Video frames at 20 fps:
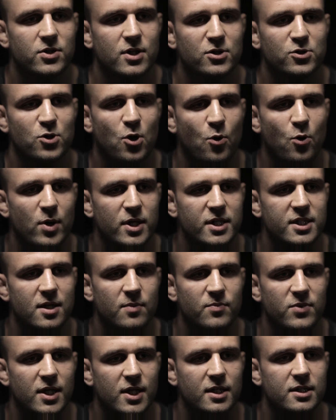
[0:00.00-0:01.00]
There's always
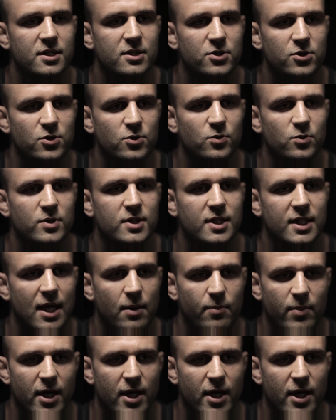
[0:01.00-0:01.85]
something to do to get